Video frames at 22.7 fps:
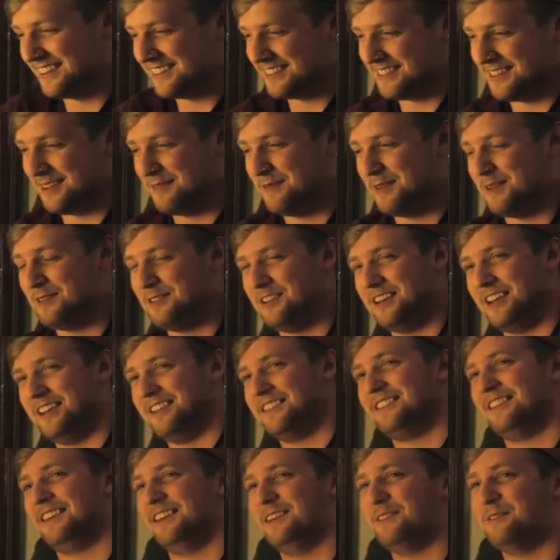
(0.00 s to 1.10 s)
W.T.
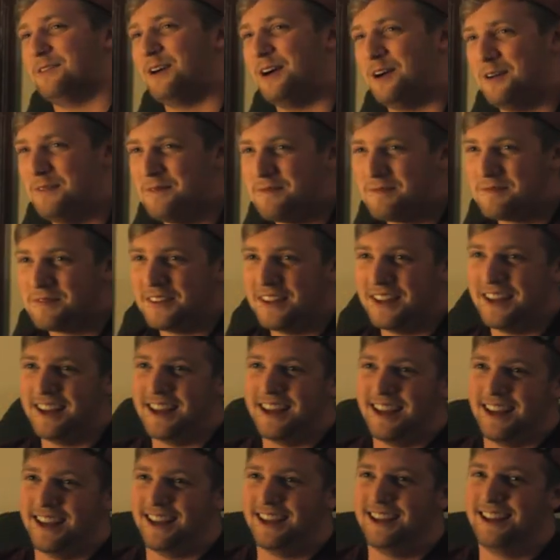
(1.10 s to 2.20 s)
Stead. Well,
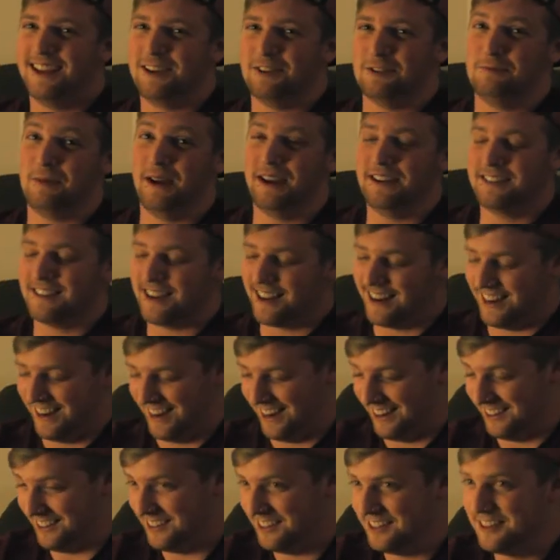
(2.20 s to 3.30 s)
he was based out of
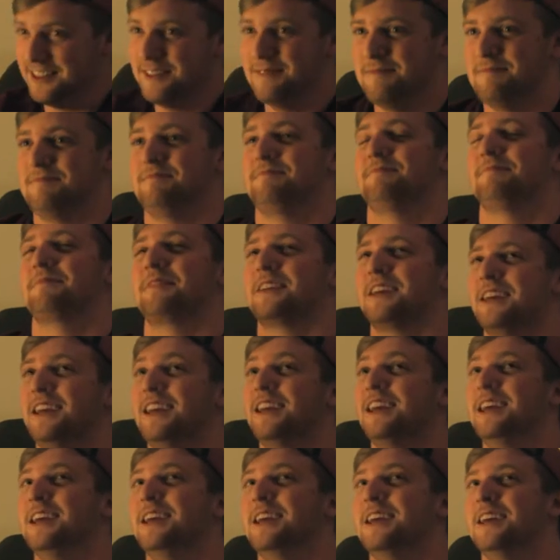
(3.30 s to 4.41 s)
England.
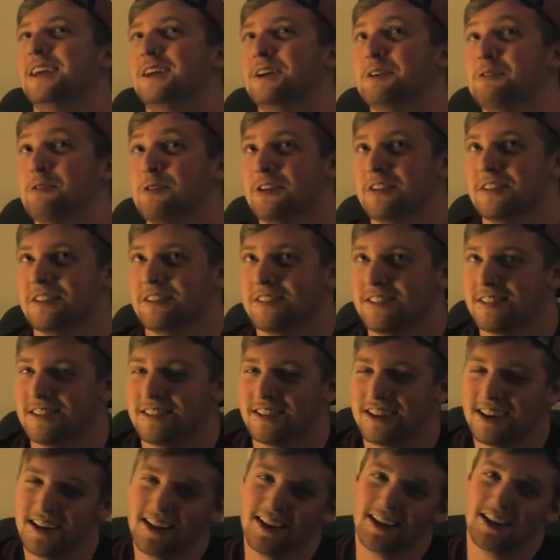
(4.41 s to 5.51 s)
He was
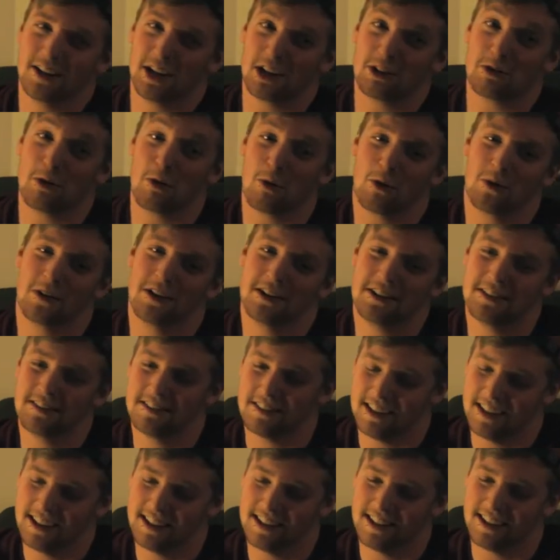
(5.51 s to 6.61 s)
notorious
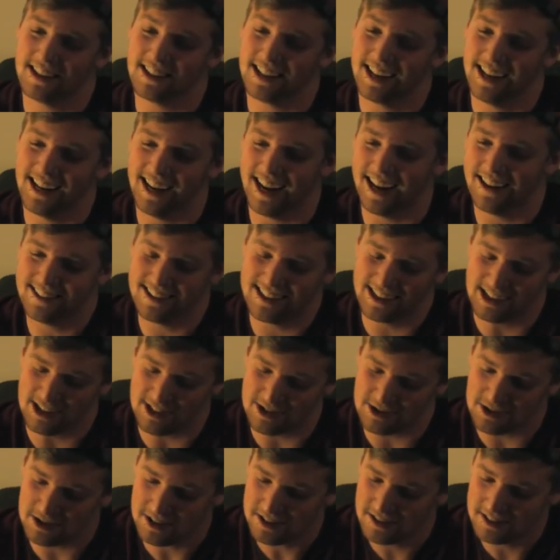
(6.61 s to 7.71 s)
in the late
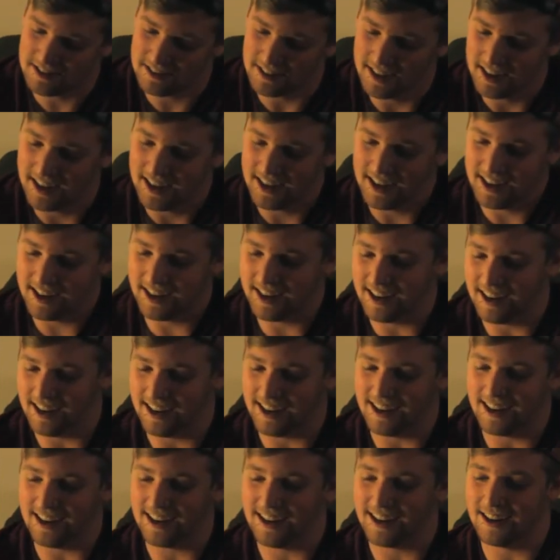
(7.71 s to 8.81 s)
1800s.
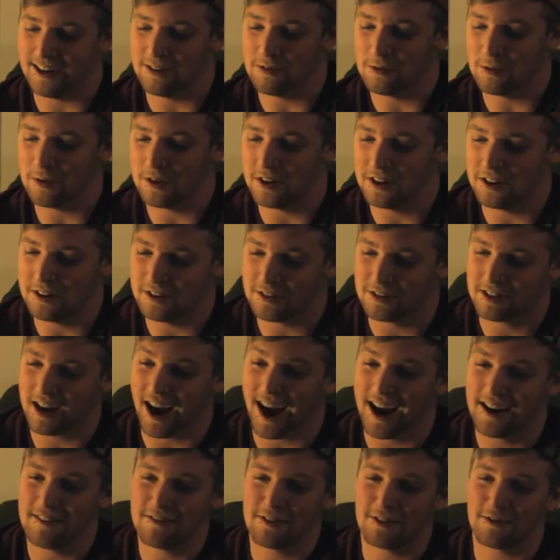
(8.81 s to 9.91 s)
He was
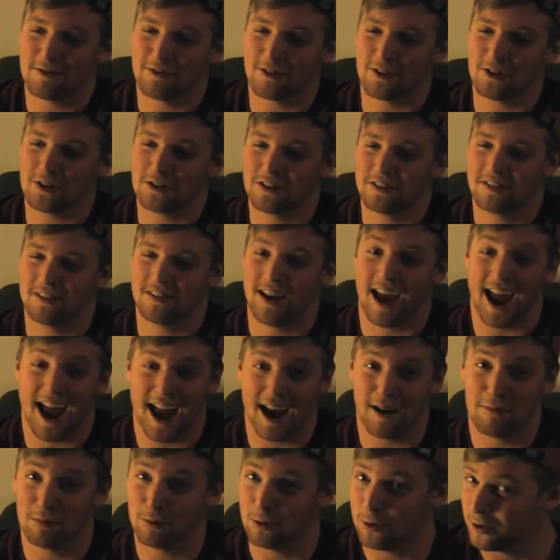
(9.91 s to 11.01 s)
kind of the first
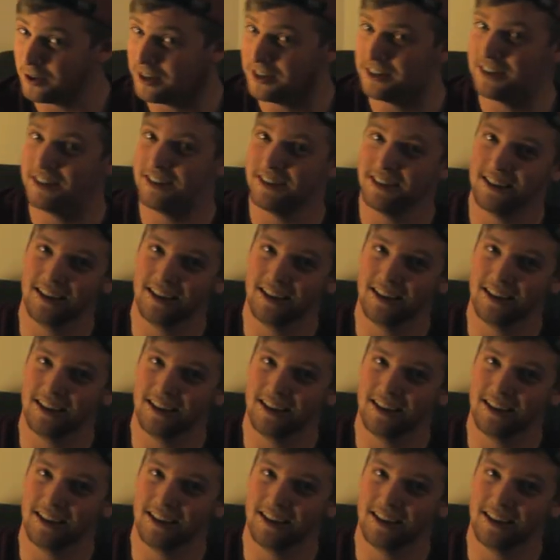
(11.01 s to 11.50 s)
tabloid,